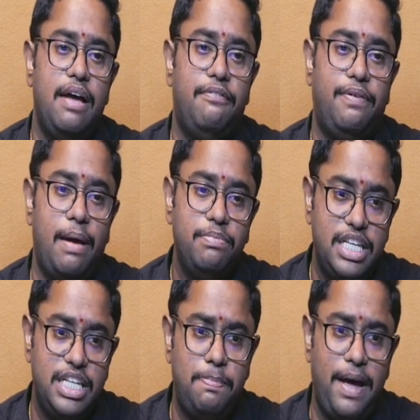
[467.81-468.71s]
from
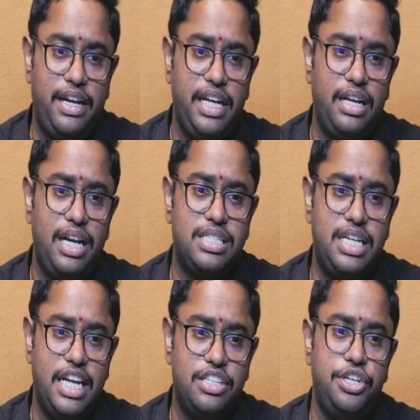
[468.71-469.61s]
this particular
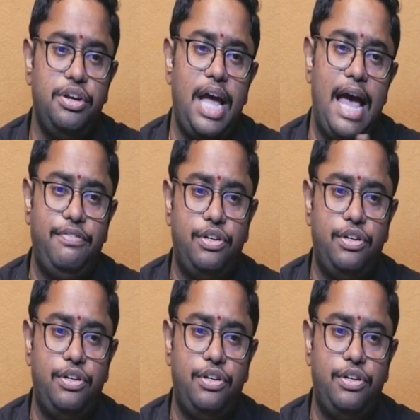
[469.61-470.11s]
stage you have